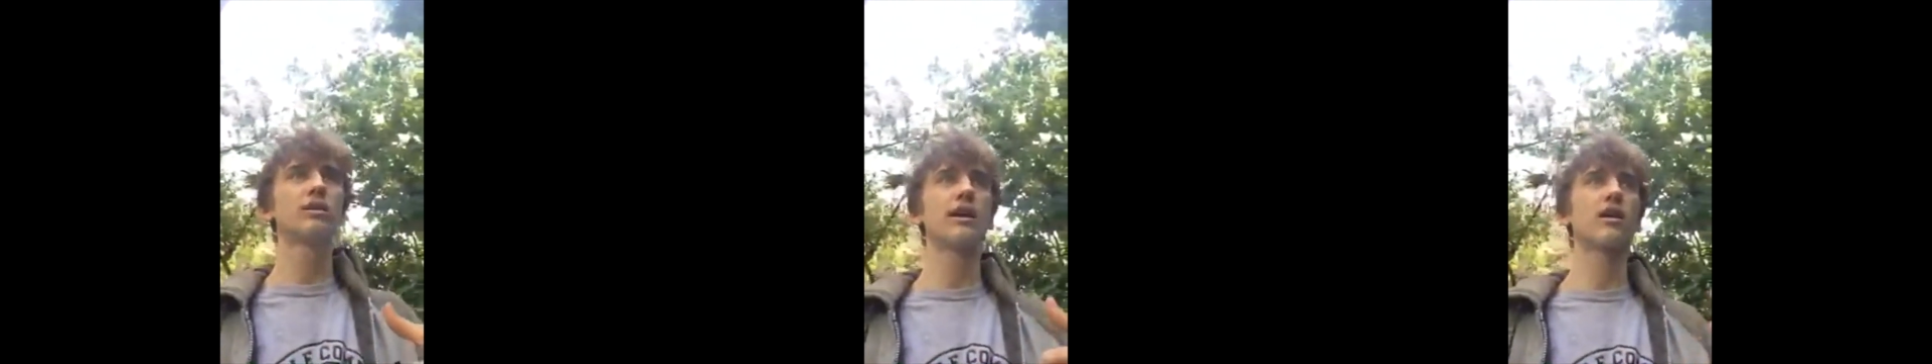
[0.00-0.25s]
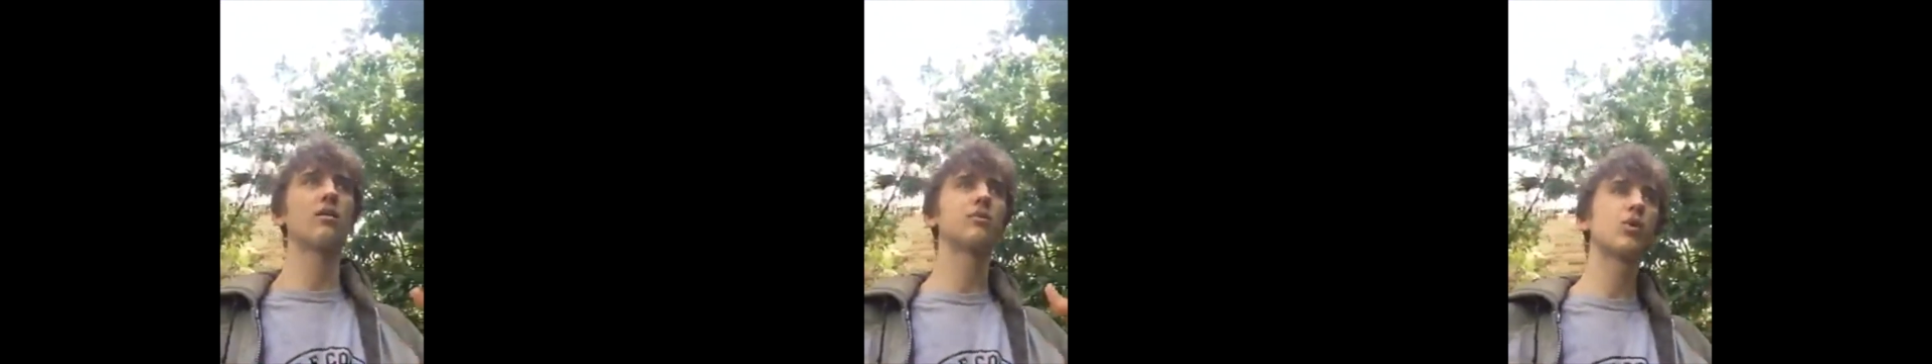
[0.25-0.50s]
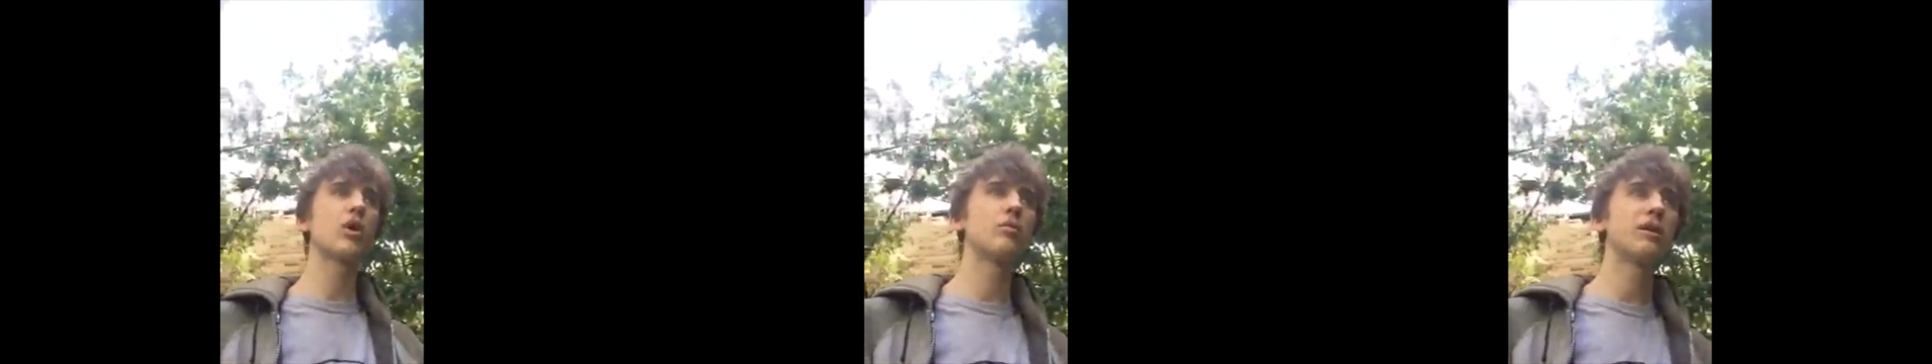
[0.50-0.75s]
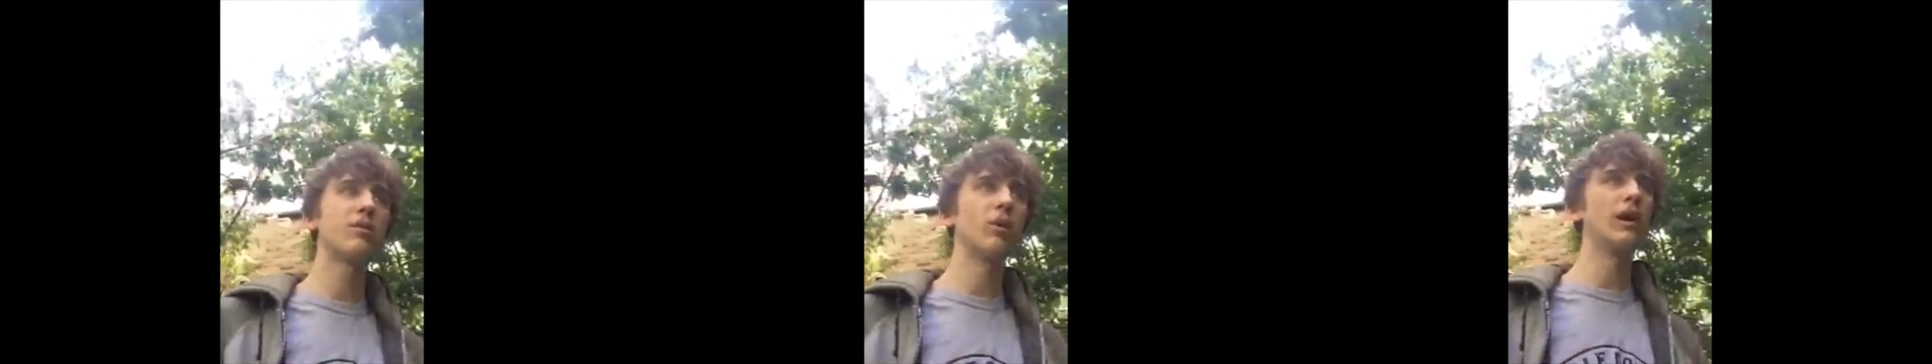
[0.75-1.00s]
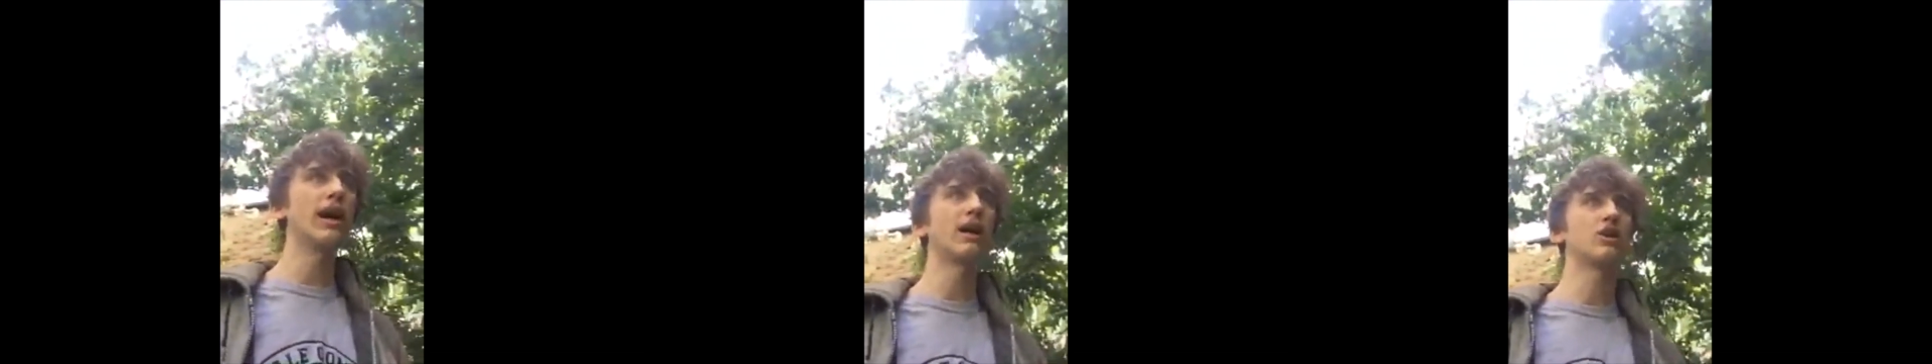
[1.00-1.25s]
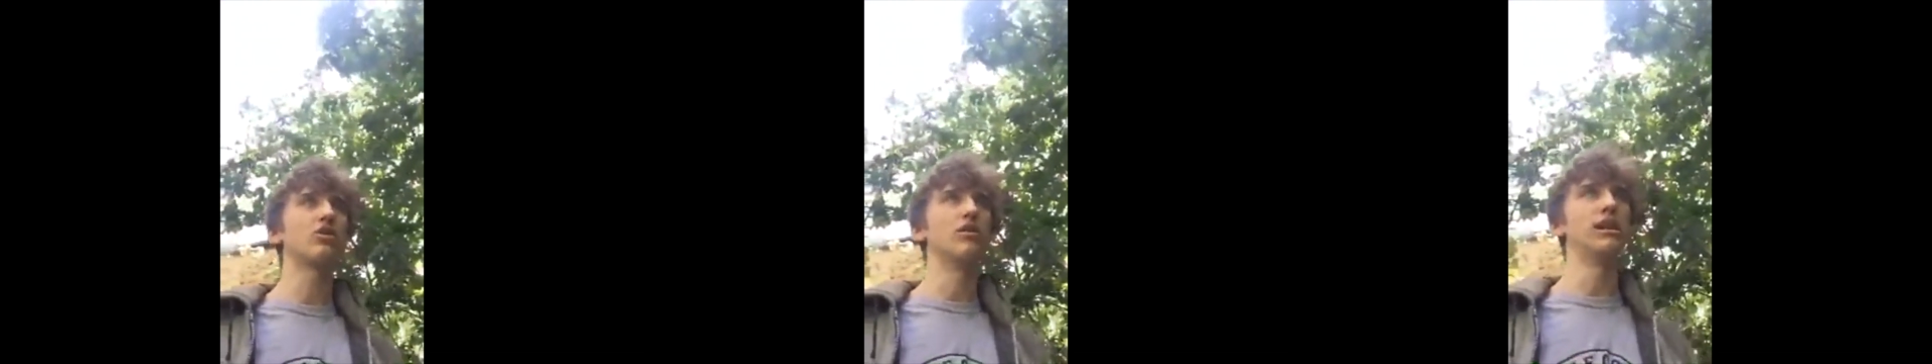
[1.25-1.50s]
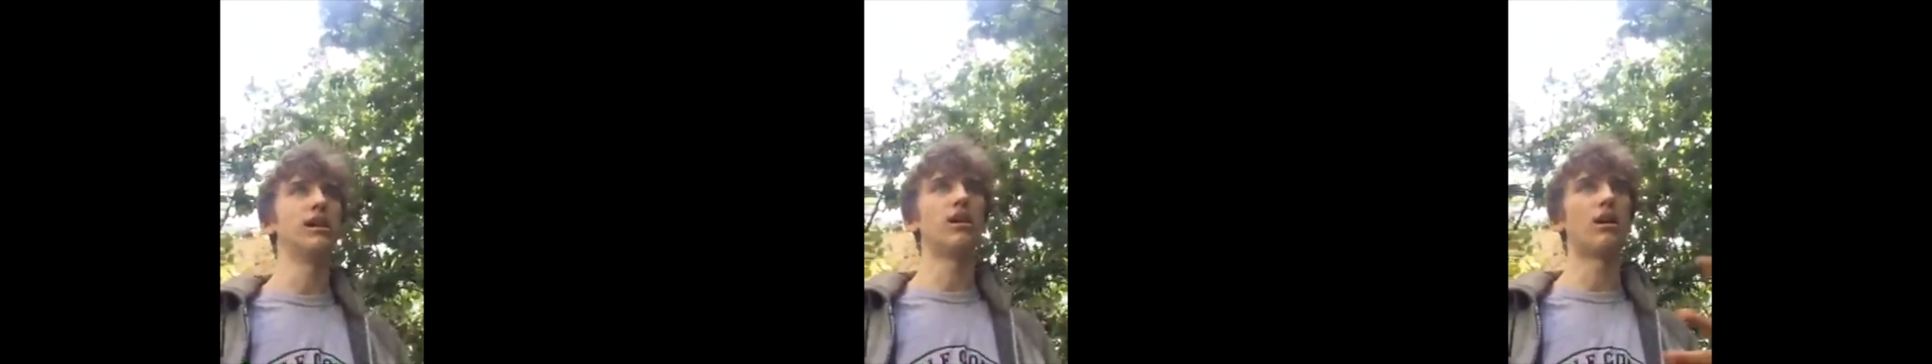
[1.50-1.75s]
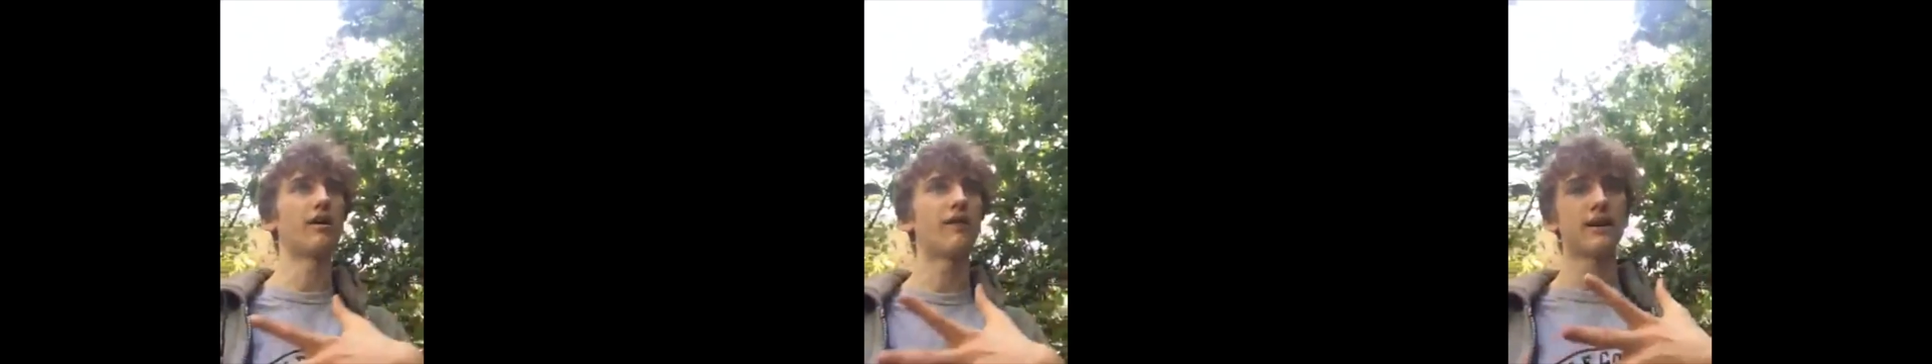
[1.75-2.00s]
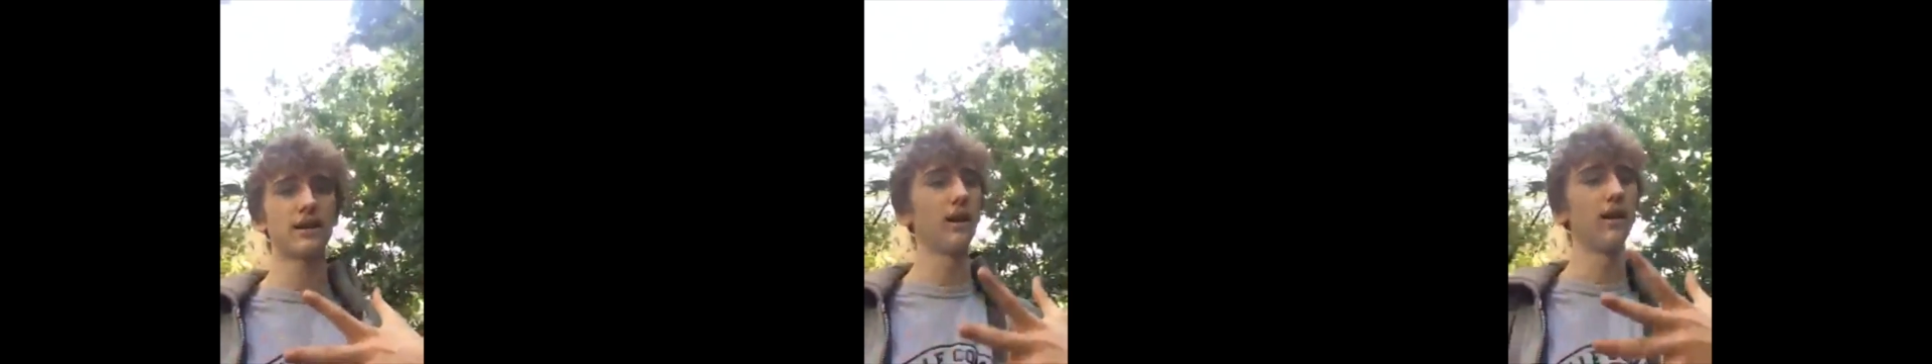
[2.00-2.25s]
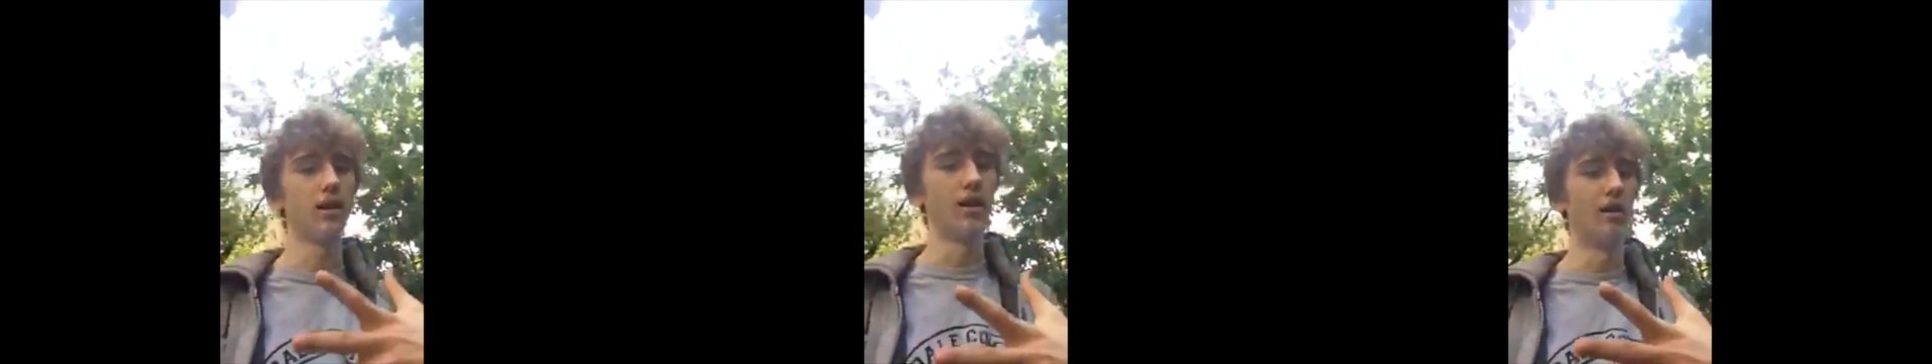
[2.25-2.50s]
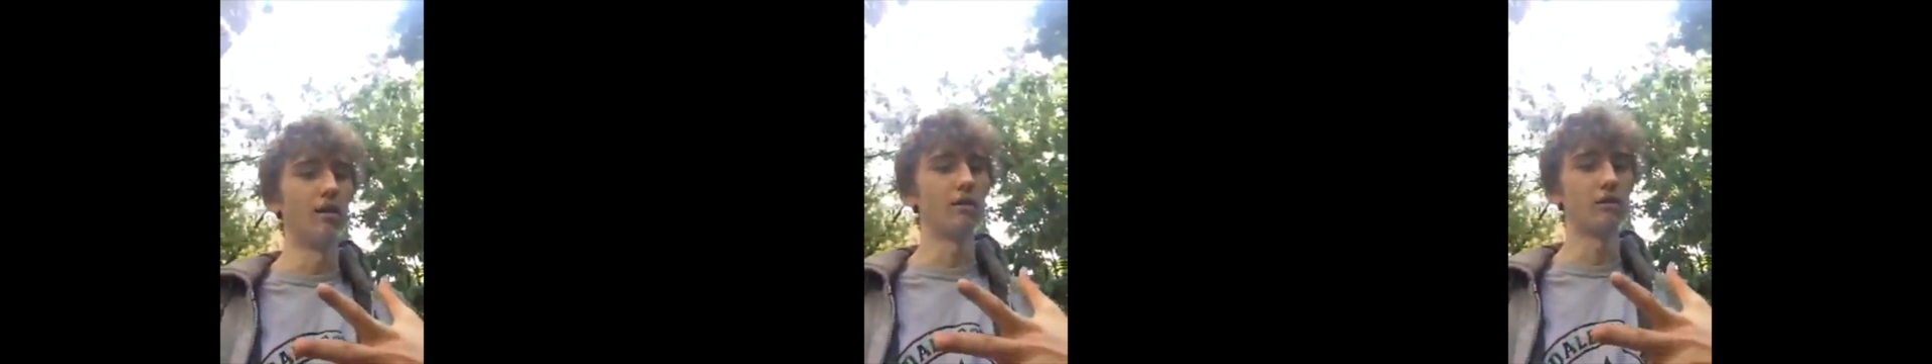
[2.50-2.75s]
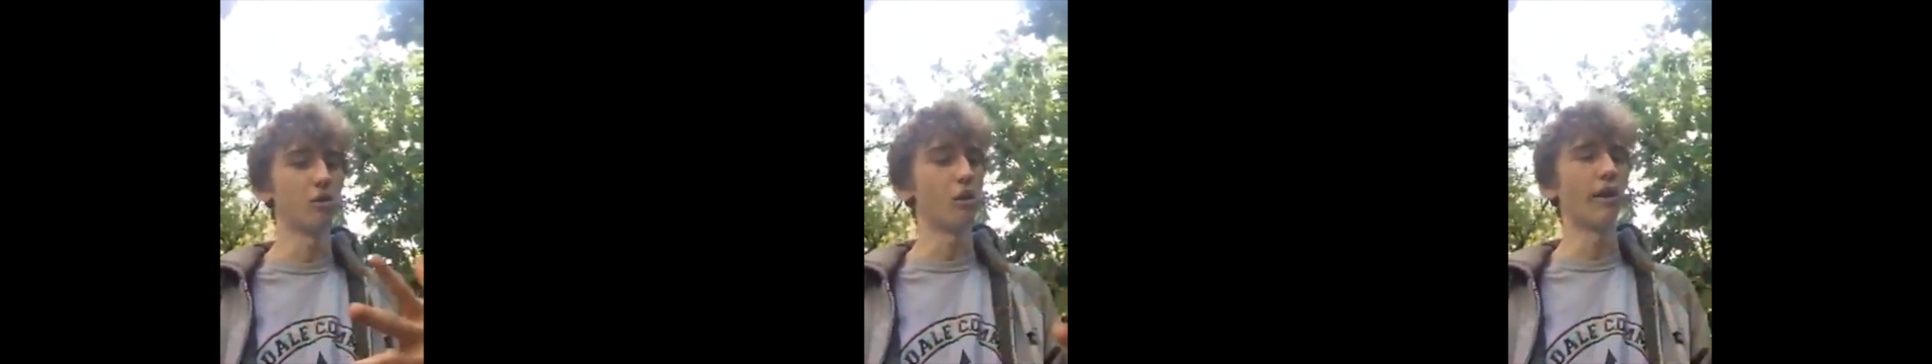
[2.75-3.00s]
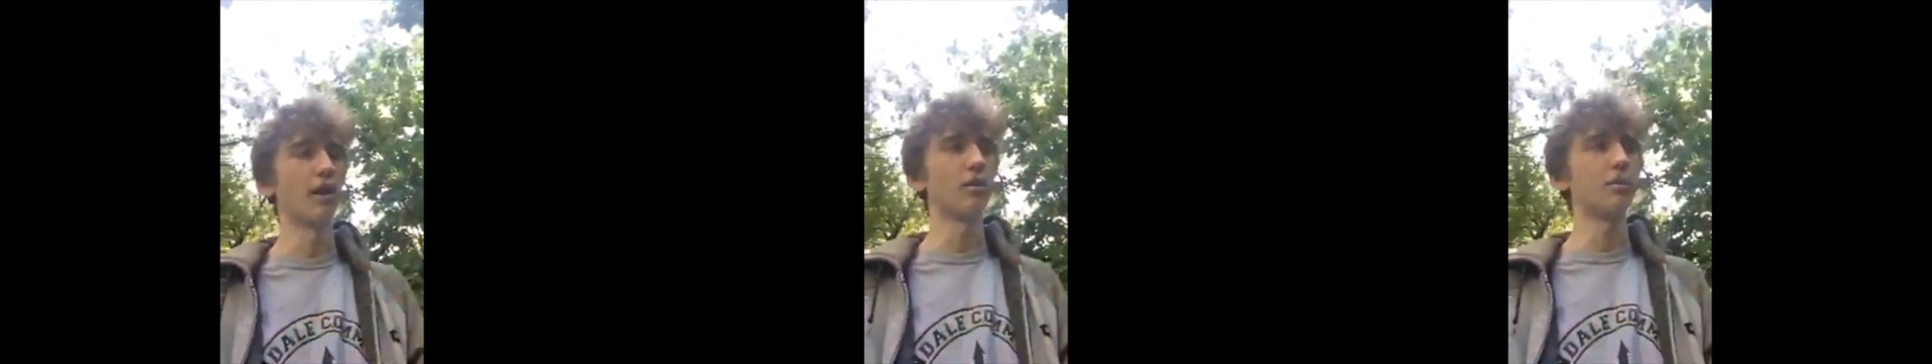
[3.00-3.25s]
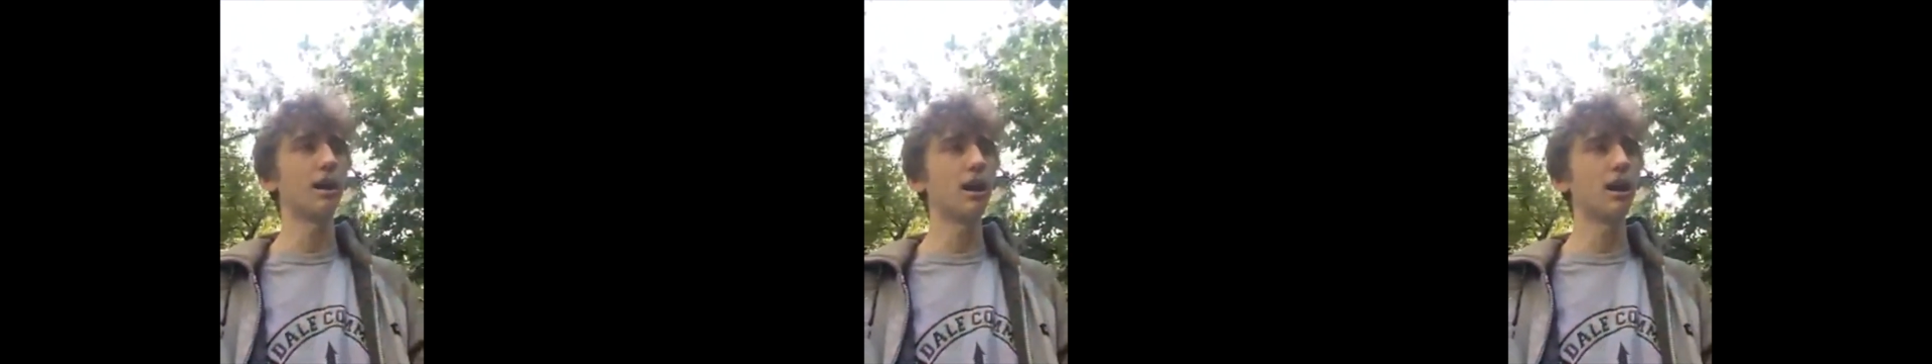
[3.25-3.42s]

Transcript: that come to other people naturally, I've had to learn growing up.